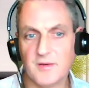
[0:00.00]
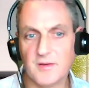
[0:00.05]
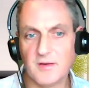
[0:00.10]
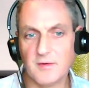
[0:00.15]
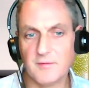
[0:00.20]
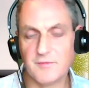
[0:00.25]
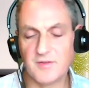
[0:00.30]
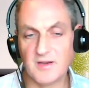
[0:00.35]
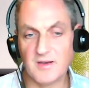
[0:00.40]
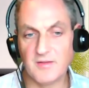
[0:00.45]

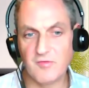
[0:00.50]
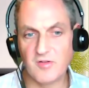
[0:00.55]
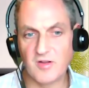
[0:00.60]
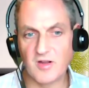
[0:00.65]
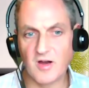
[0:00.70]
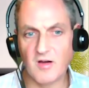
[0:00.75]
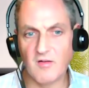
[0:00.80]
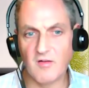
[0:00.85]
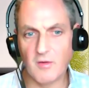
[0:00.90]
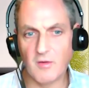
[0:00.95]
delivering
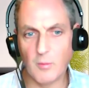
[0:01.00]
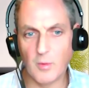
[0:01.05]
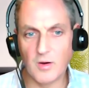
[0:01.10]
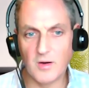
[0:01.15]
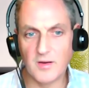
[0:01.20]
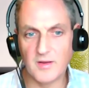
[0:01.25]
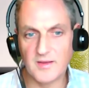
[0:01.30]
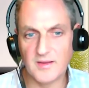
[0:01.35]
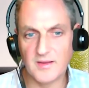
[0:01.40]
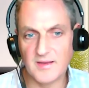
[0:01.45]

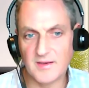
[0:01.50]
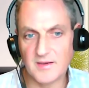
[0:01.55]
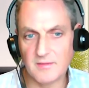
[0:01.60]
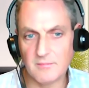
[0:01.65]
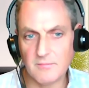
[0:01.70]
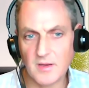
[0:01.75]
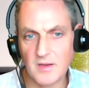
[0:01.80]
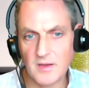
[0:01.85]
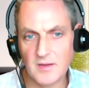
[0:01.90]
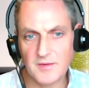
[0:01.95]
ROI in
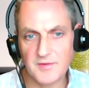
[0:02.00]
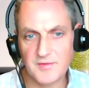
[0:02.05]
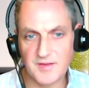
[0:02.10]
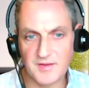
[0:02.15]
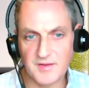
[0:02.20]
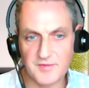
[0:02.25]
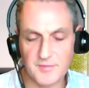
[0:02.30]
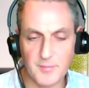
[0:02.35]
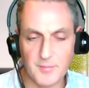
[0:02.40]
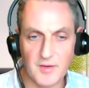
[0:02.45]

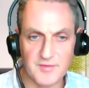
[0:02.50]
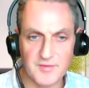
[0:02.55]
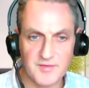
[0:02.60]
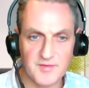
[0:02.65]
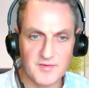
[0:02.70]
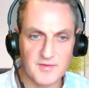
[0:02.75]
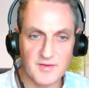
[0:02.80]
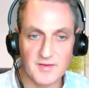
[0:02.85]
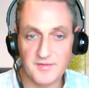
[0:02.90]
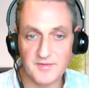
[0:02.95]
6
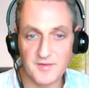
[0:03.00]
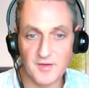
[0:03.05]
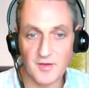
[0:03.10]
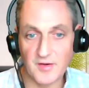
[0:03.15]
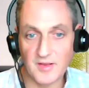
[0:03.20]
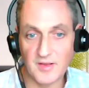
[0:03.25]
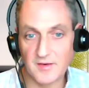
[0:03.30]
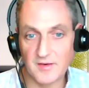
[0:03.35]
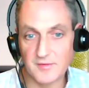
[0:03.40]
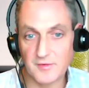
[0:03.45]
months and
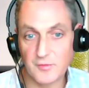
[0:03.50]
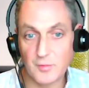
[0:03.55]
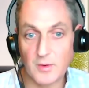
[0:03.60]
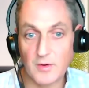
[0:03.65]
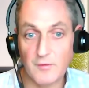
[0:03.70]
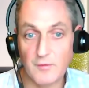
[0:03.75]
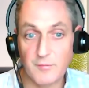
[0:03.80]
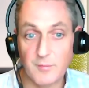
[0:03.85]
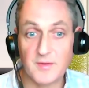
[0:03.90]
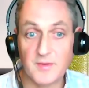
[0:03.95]
certainly under
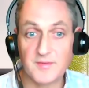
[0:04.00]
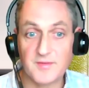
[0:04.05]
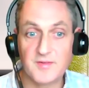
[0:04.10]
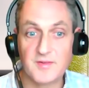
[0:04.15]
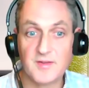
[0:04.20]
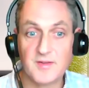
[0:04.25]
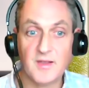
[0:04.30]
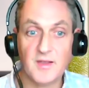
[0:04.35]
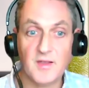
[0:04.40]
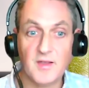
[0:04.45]
12 months.
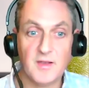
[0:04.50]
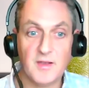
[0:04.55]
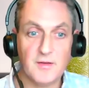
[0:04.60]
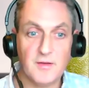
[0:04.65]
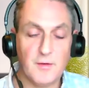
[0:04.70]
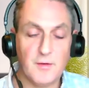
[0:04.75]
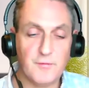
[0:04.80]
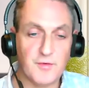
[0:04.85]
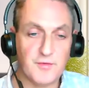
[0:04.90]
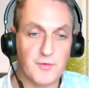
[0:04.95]

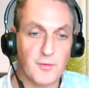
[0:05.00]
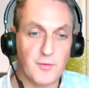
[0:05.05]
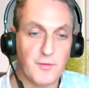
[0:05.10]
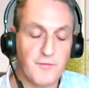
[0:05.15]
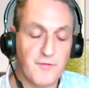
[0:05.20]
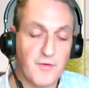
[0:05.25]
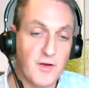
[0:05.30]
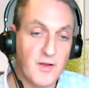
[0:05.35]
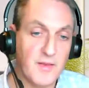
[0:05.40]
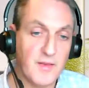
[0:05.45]
You've just got to
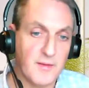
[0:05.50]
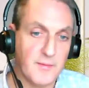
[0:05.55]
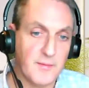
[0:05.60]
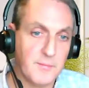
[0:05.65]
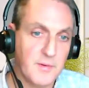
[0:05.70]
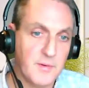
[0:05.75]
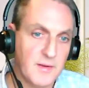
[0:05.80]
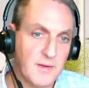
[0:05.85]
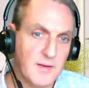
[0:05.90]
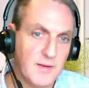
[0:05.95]
find them
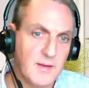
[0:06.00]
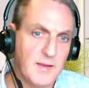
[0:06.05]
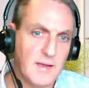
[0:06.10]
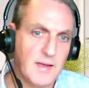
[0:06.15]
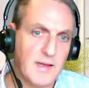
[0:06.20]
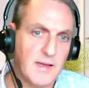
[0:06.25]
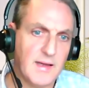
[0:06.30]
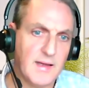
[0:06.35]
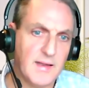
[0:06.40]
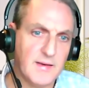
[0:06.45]

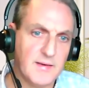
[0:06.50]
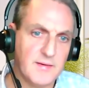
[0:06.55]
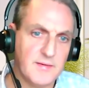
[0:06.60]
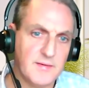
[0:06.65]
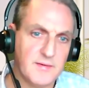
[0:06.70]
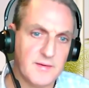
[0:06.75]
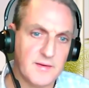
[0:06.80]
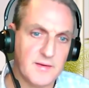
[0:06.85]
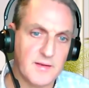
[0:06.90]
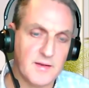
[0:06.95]
and
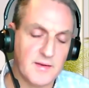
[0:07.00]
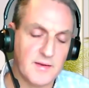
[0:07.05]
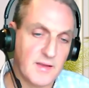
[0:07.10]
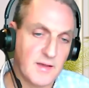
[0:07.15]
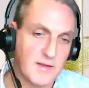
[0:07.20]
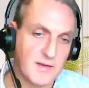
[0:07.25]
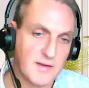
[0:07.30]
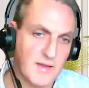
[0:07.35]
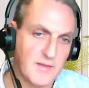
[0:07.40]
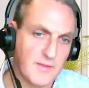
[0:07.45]

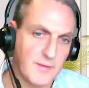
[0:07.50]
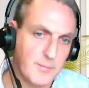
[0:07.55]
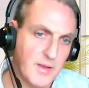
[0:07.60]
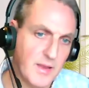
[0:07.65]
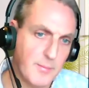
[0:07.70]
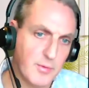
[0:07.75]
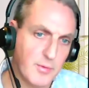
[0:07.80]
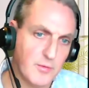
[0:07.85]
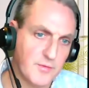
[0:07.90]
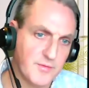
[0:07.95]
get the
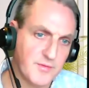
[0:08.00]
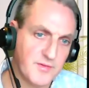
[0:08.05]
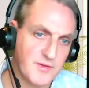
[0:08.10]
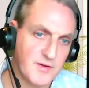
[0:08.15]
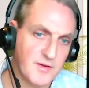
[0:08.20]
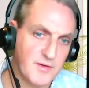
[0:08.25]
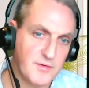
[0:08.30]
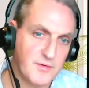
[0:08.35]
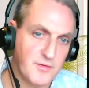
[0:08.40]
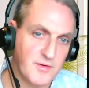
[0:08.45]
people on
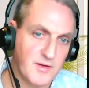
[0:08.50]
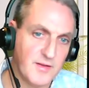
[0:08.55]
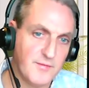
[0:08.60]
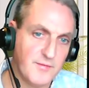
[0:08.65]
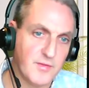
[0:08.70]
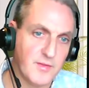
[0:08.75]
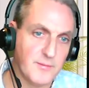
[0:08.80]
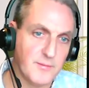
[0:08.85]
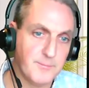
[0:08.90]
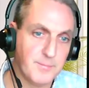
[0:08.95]
side to deliver
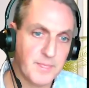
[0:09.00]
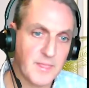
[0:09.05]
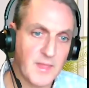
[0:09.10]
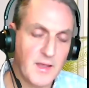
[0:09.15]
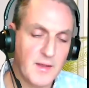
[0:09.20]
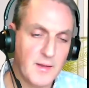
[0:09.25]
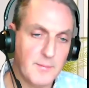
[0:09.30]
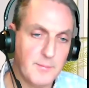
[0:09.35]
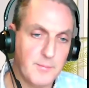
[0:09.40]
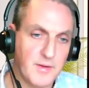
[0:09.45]
them.
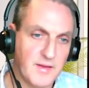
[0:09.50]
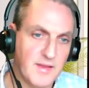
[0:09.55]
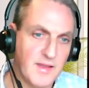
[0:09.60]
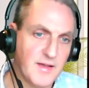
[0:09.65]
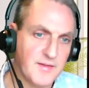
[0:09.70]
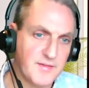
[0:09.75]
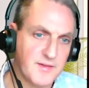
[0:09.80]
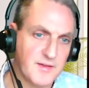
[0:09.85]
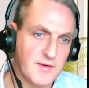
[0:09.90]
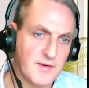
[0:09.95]
But
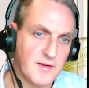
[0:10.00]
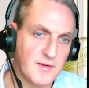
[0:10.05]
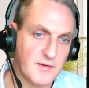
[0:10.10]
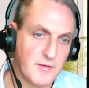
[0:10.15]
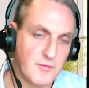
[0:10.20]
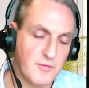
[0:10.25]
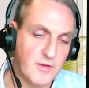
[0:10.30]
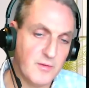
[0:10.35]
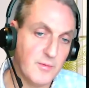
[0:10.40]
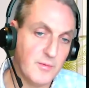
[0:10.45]
yes, I
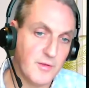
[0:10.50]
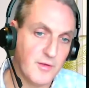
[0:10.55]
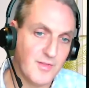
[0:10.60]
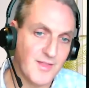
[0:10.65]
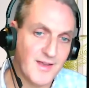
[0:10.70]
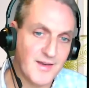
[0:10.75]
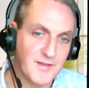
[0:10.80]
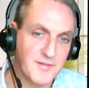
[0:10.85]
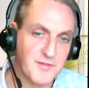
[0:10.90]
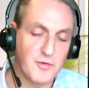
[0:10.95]
agree with you.
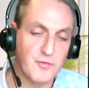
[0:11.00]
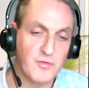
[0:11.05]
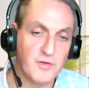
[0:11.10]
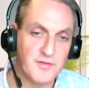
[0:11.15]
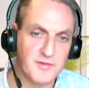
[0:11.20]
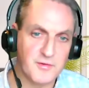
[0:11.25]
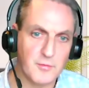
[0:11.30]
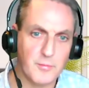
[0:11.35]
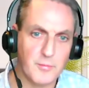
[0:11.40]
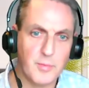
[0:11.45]
That is a
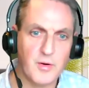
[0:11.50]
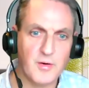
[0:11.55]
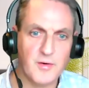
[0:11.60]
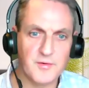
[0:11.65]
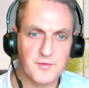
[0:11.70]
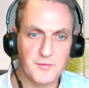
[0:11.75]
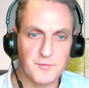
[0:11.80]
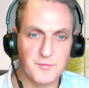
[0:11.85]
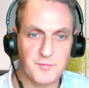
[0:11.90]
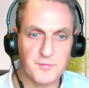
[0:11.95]
critical
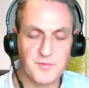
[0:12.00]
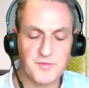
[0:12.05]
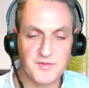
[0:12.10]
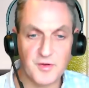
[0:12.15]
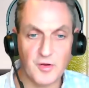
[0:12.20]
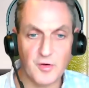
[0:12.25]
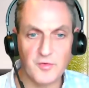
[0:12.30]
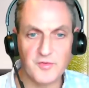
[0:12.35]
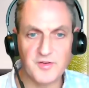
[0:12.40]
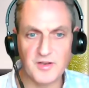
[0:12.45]
part of
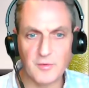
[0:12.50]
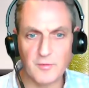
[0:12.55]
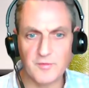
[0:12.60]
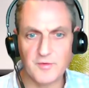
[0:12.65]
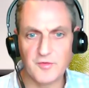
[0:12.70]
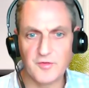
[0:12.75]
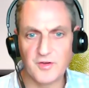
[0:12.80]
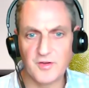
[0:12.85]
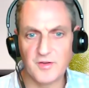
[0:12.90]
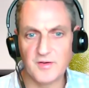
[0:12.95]
starting on the
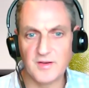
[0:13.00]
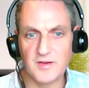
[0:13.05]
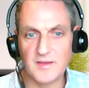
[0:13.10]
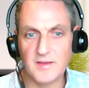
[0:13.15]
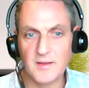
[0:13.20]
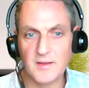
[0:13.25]
journey